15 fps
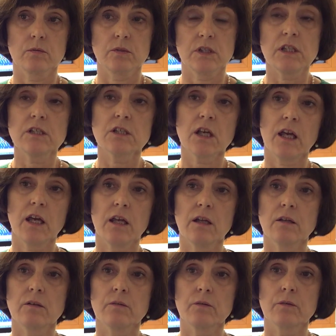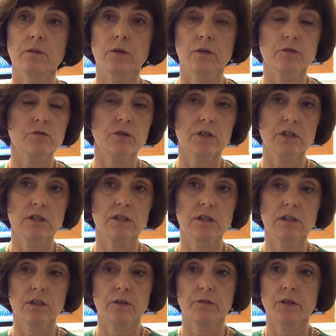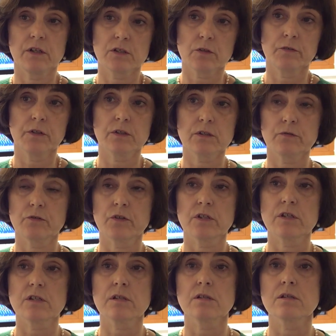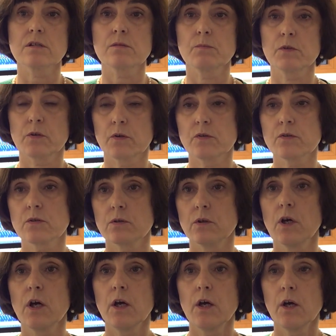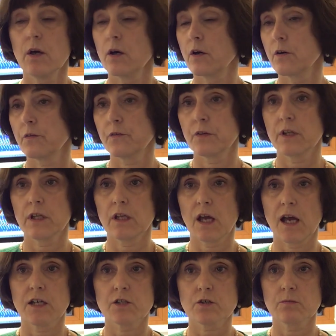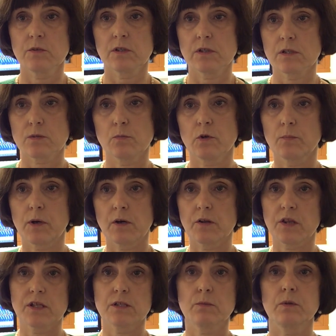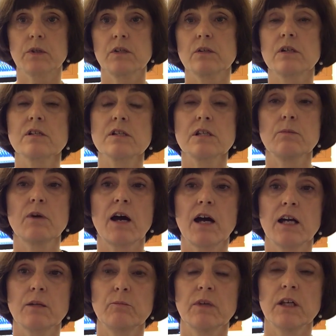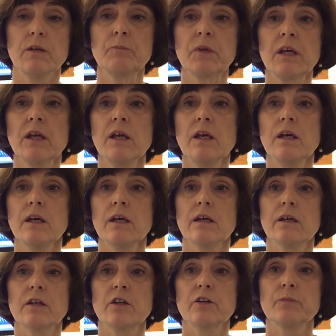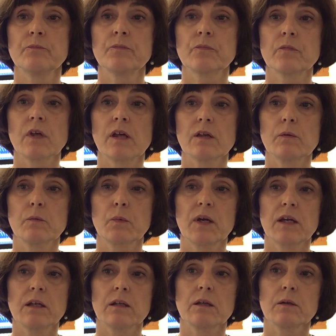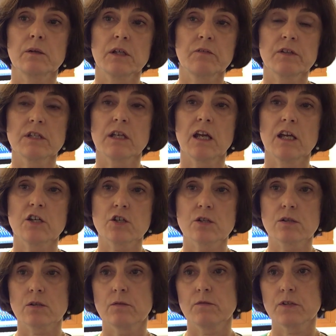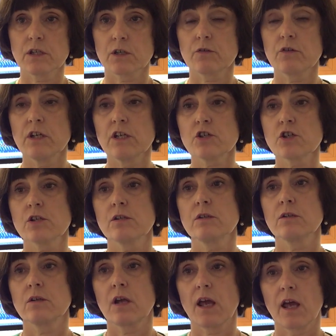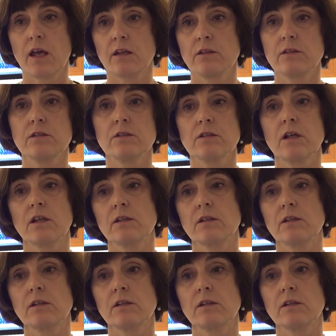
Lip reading: detail contractility of the esophagus, for instance, but also of the antrum and the small bowel. That's what you can see behind me, where investigations of secretion and